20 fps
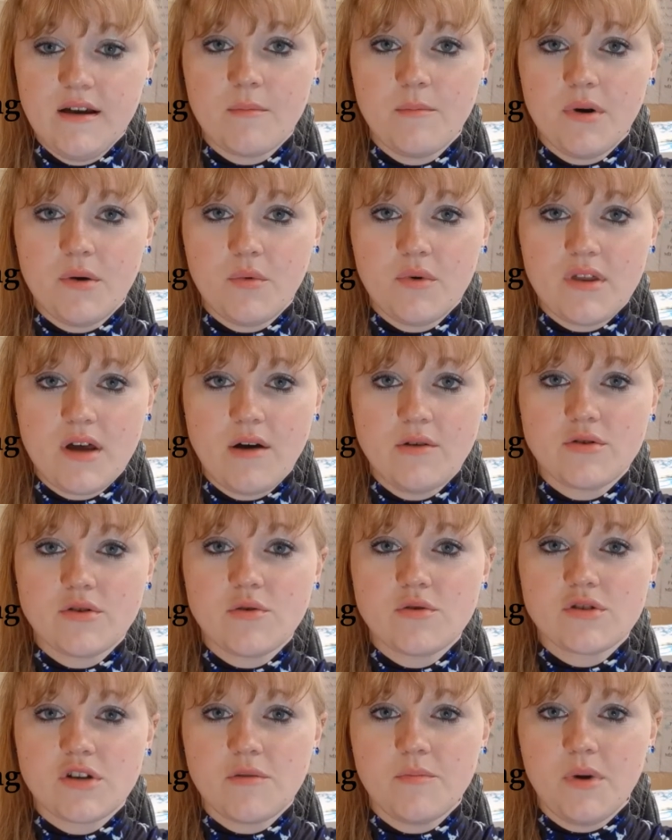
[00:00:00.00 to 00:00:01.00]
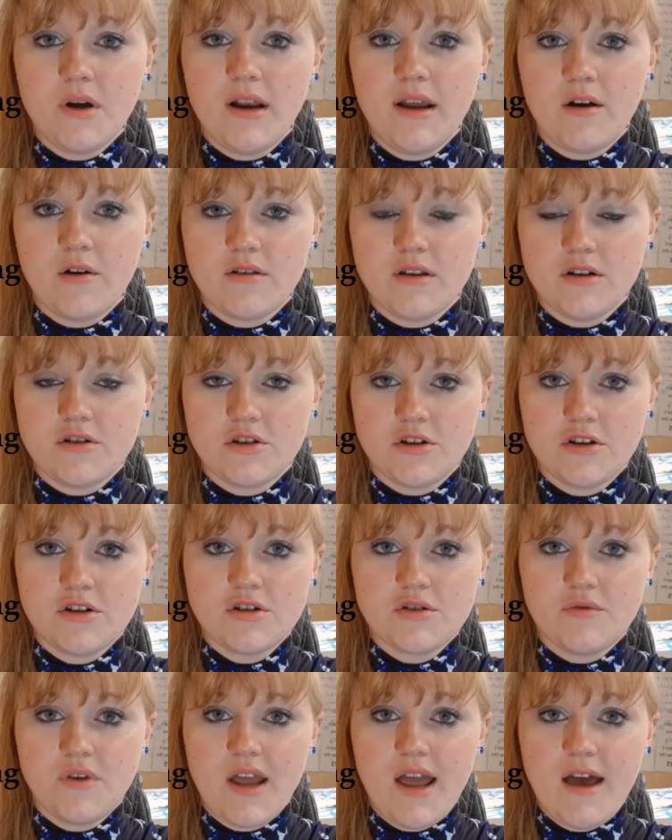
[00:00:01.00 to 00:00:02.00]
but without also pulling on their
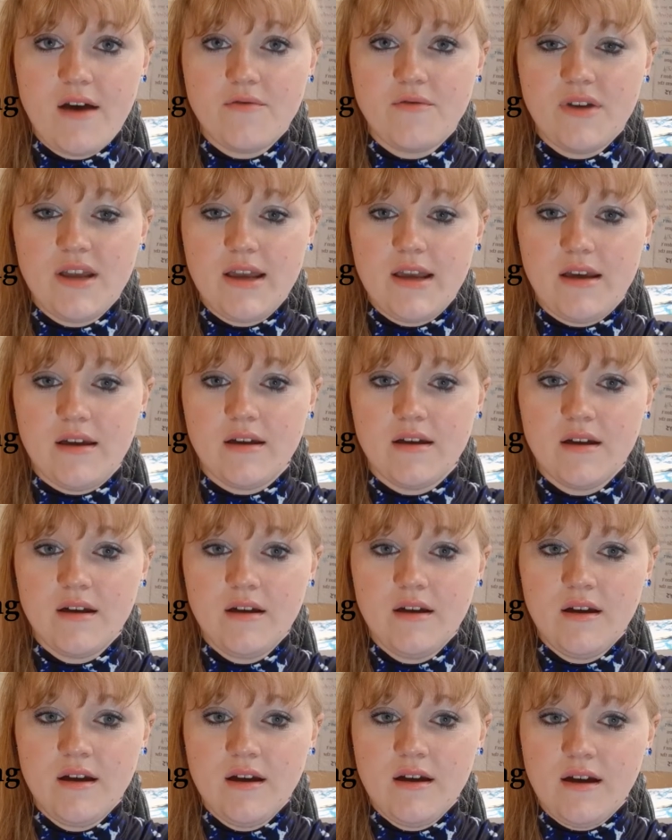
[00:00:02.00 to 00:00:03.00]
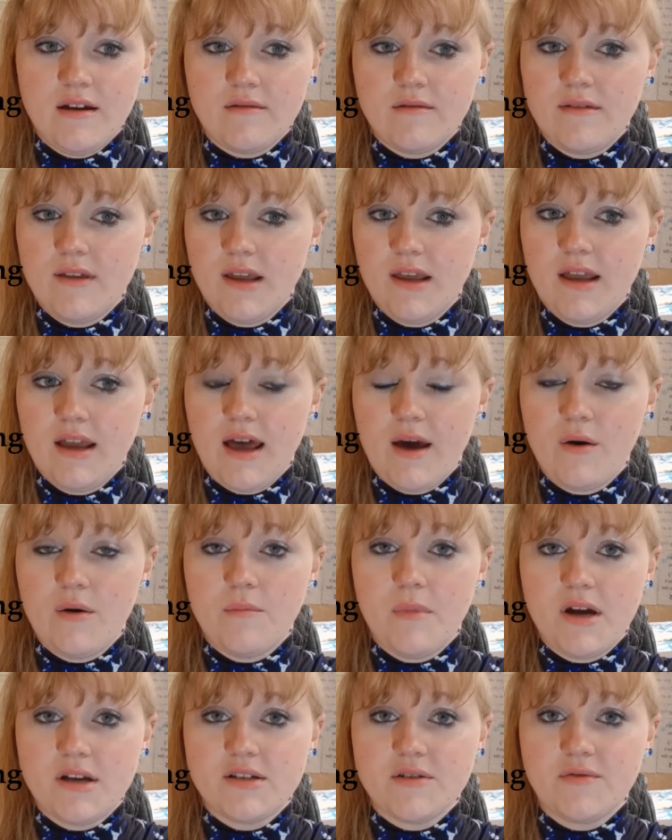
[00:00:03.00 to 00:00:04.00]
tertiary FE and thinking how it
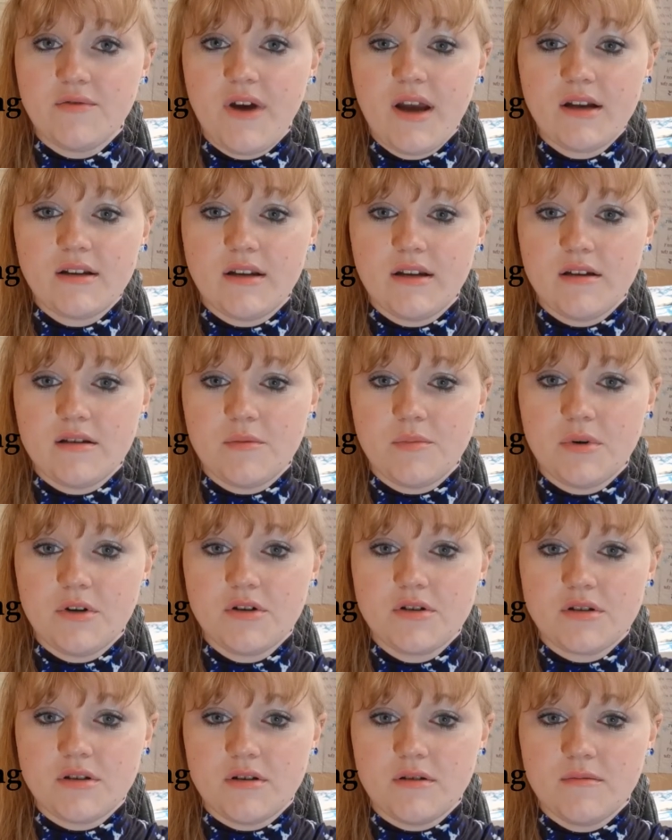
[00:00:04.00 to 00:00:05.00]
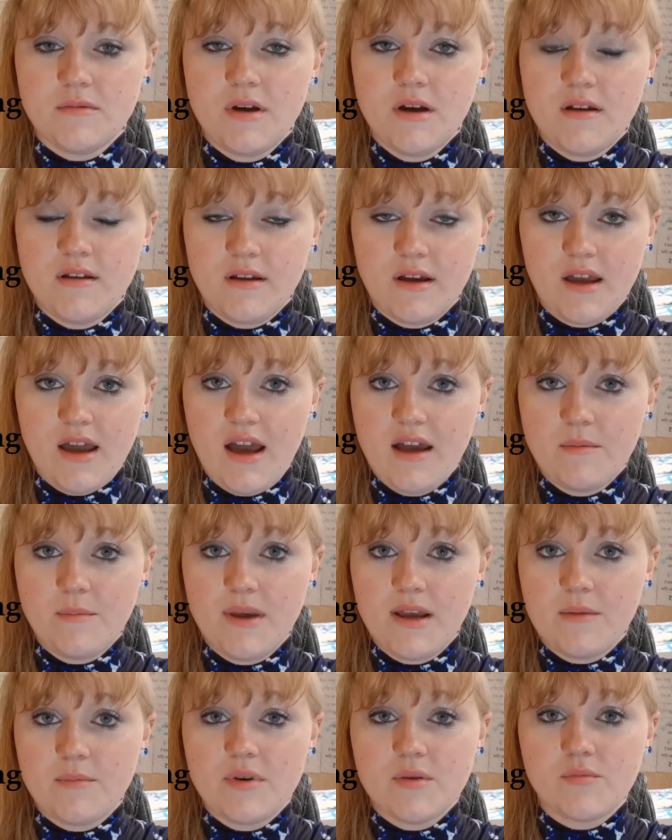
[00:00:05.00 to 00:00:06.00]
might affect the other person. They can
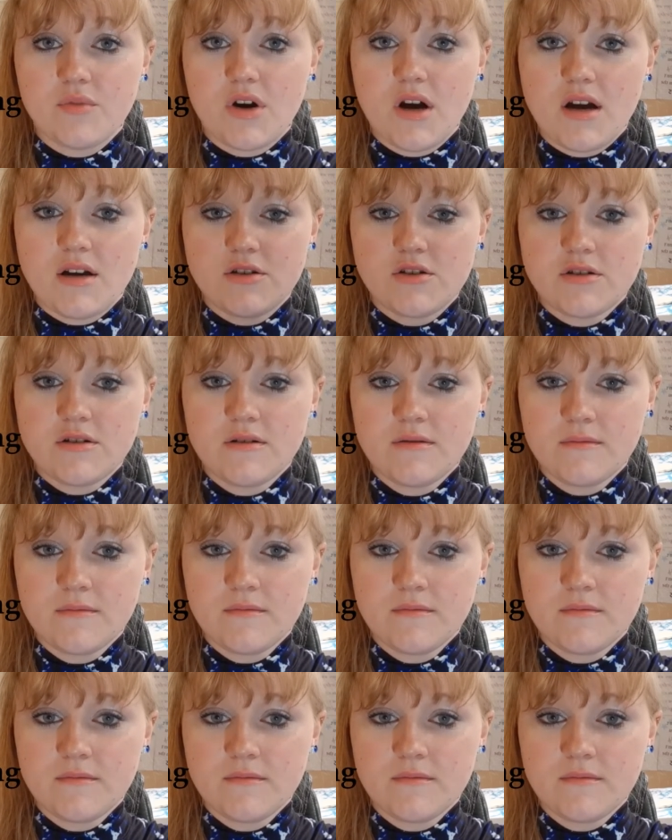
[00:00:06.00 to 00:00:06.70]
be a bit brash.